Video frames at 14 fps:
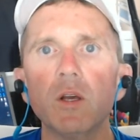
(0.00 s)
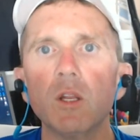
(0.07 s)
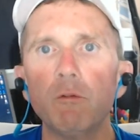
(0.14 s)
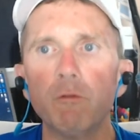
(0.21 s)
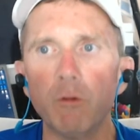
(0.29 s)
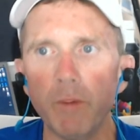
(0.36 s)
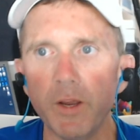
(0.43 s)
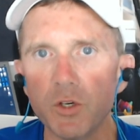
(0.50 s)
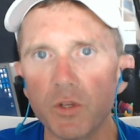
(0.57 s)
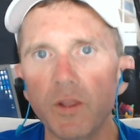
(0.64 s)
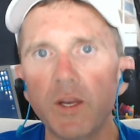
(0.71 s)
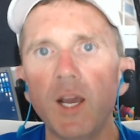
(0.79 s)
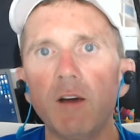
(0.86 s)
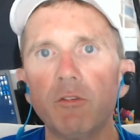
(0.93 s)
information they'd
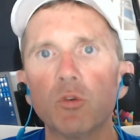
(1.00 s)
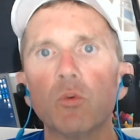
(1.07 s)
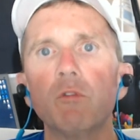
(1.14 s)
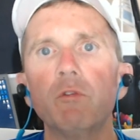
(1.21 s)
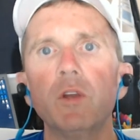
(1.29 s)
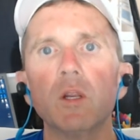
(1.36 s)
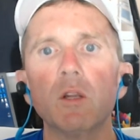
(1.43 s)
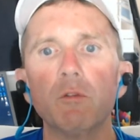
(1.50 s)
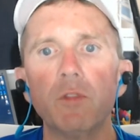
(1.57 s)
have to reveal if